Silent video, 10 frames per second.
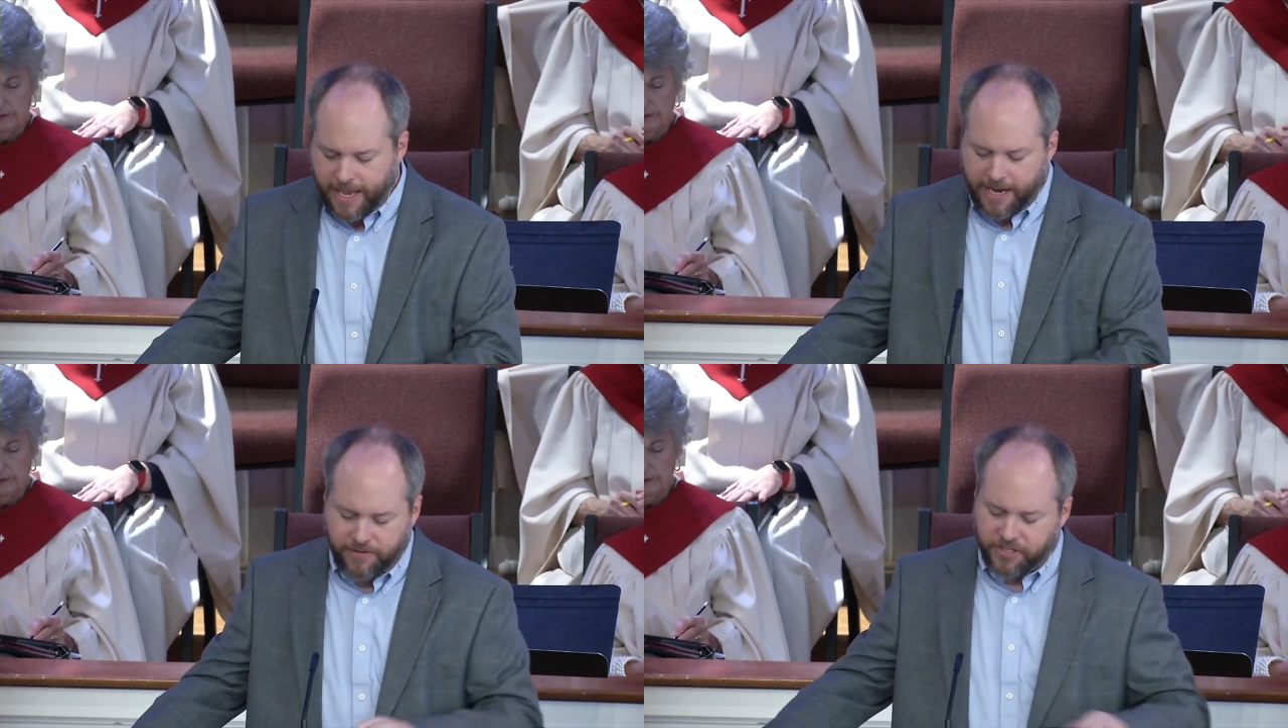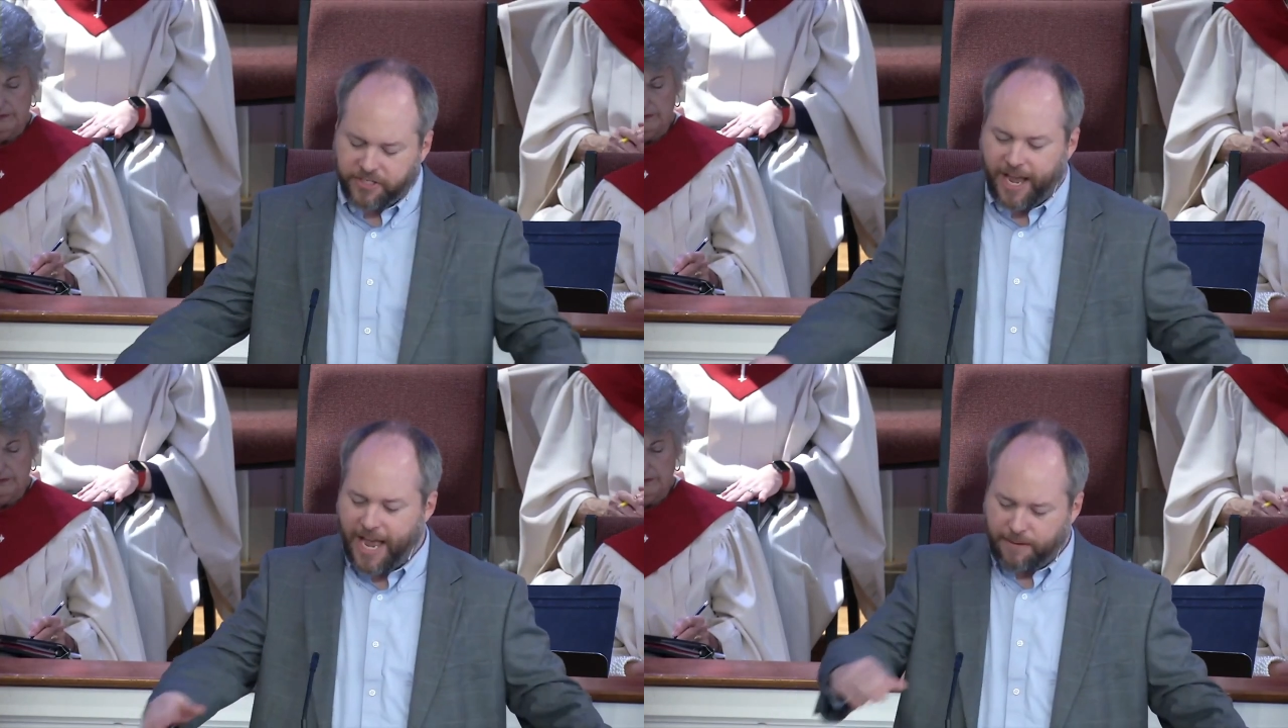And at this
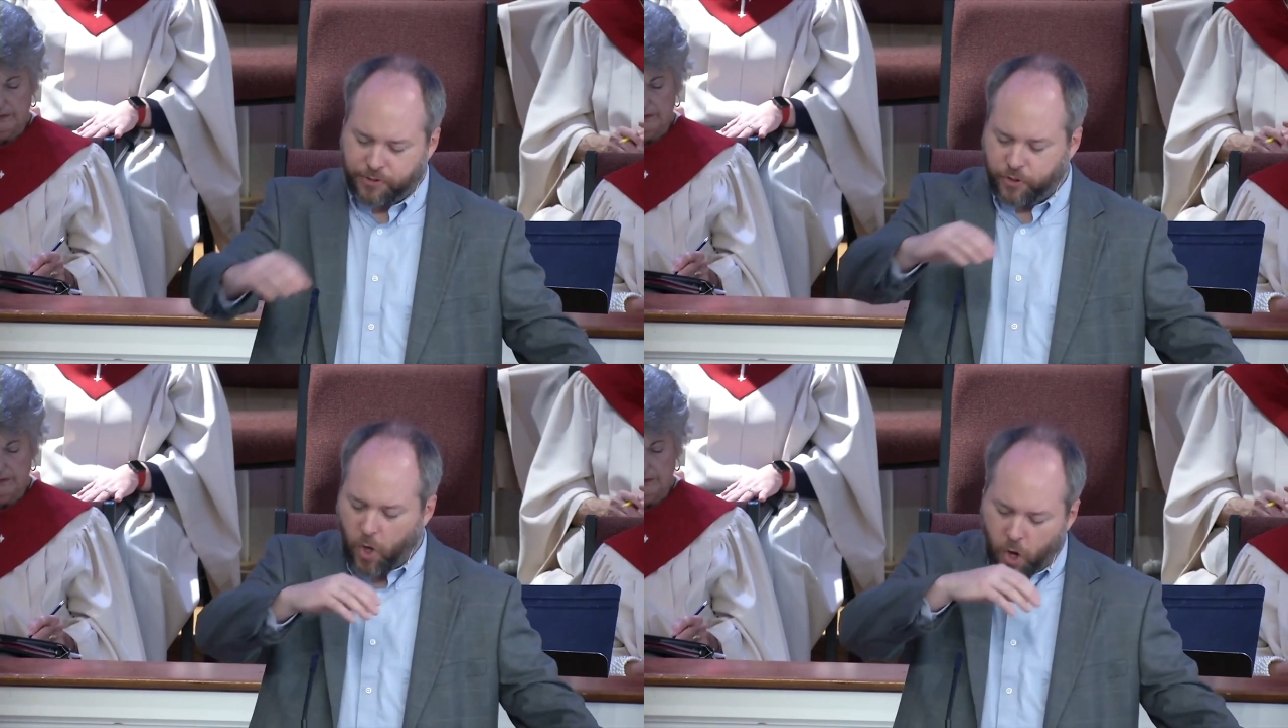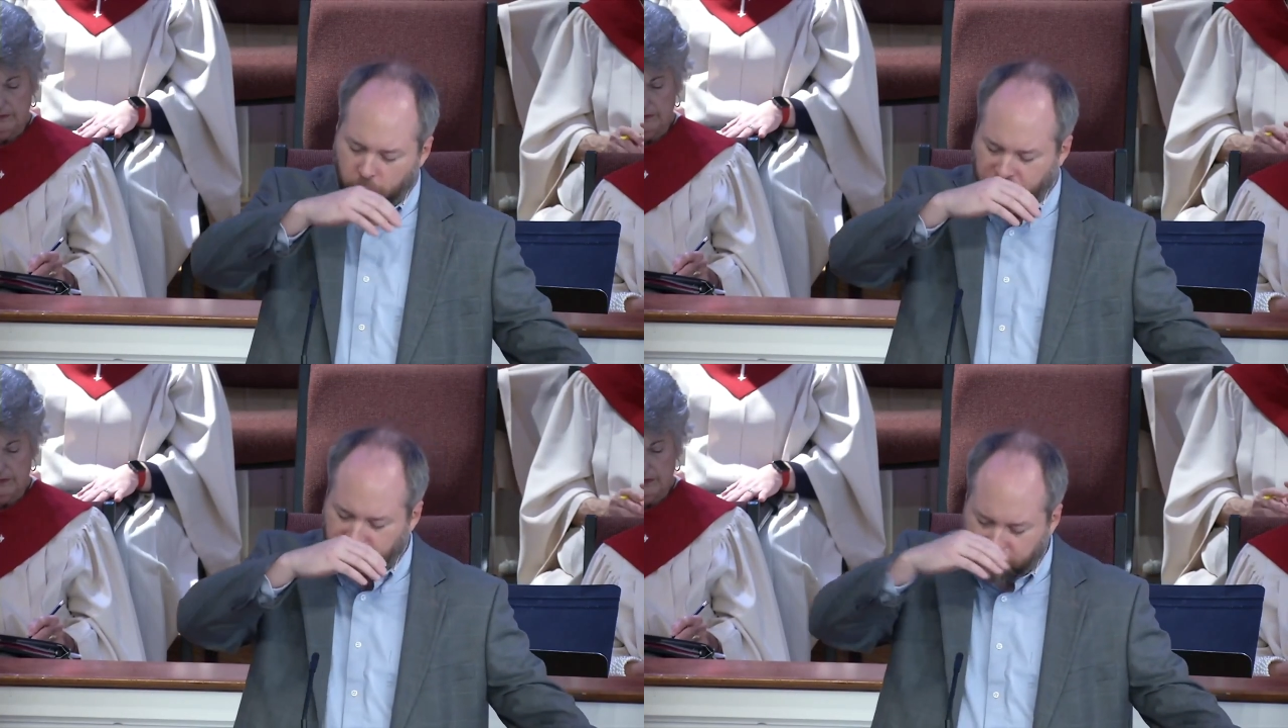time,
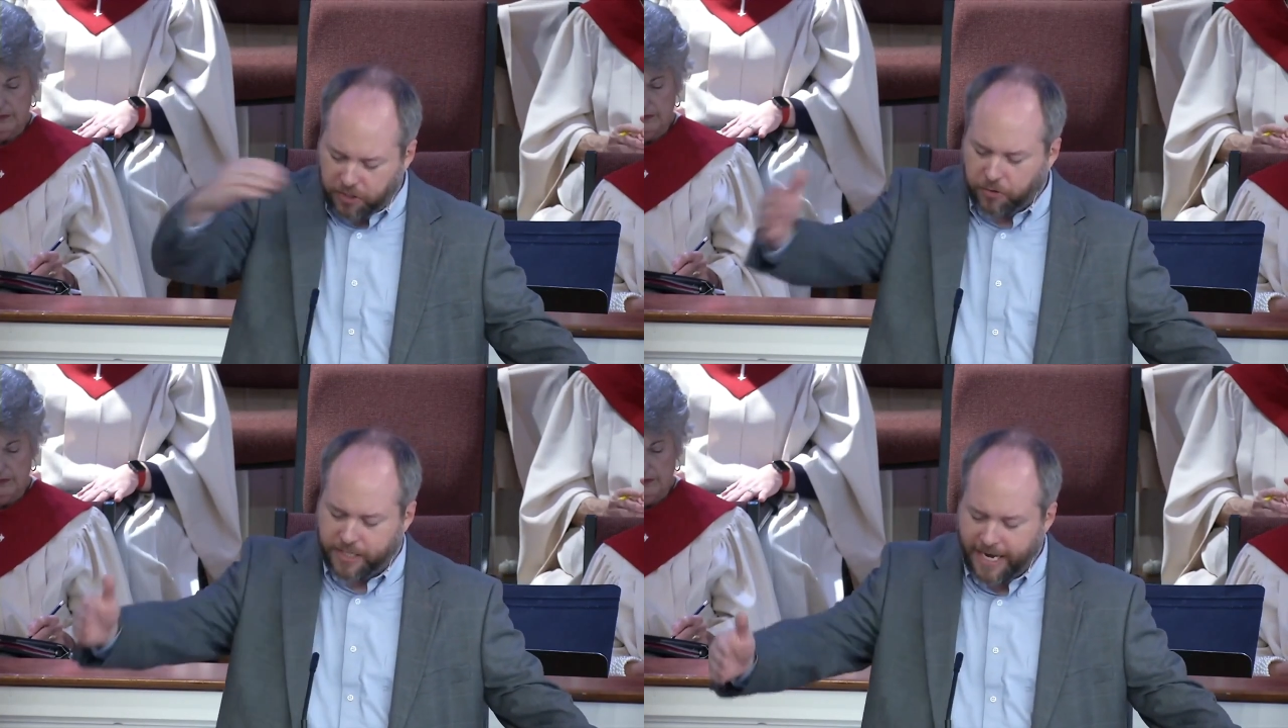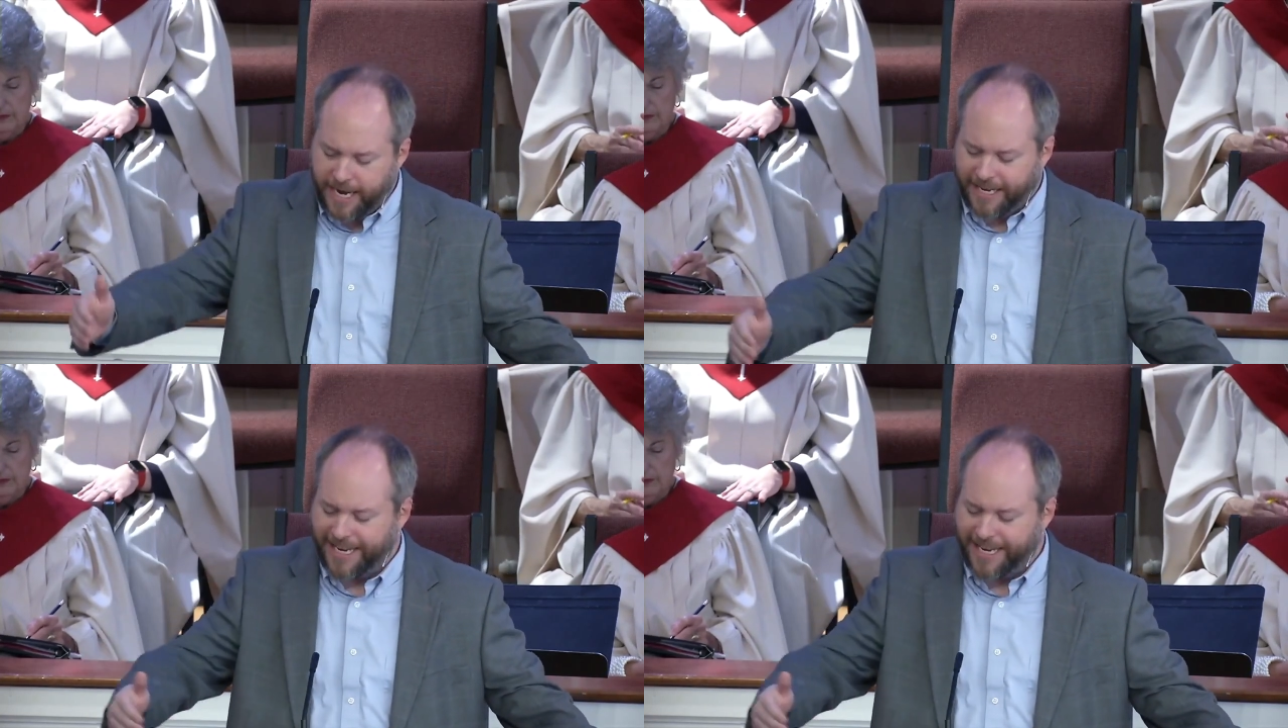Saul was still king,